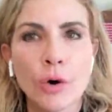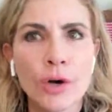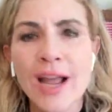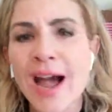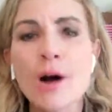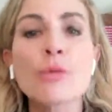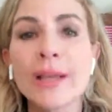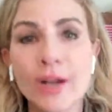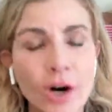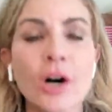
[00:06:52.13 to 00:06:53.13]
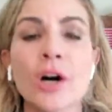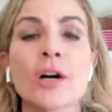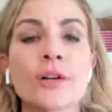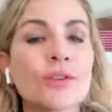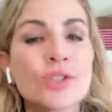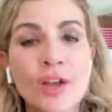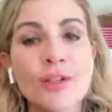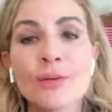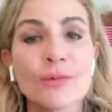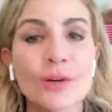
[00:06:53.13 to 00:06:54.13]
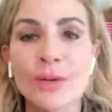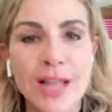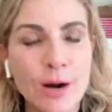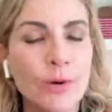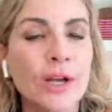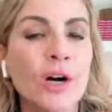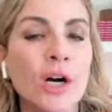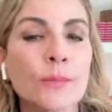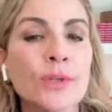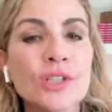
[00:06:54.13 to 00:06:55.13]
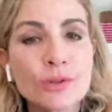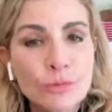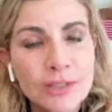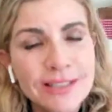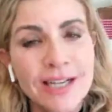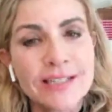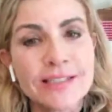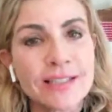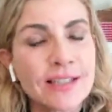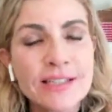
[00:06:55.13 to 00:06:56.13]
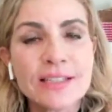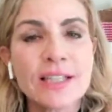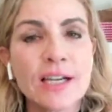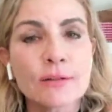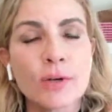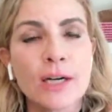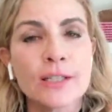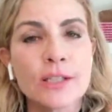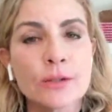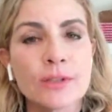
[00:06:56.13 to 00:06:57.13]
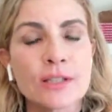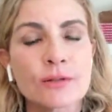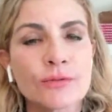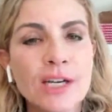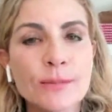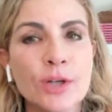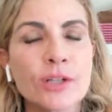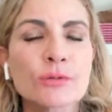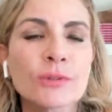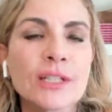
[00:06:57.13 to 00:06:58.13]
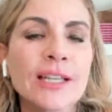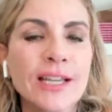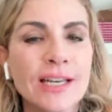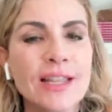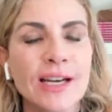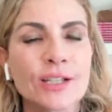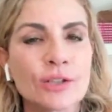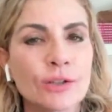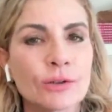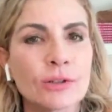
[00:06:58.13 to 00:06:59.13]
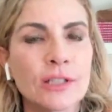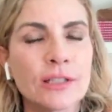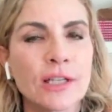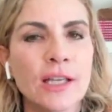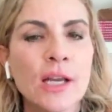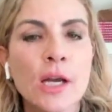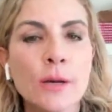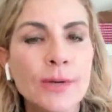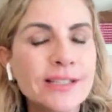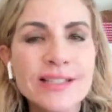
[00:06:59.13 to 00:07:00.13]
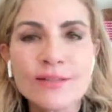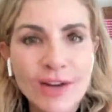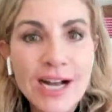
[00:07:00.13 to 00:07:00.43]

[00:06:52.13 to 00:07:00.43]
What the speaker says: on how we are. There's nothing wrong with how we are, but just realize it. And that's a lot of what I do in this framework, is really getting that internal clarity, because it's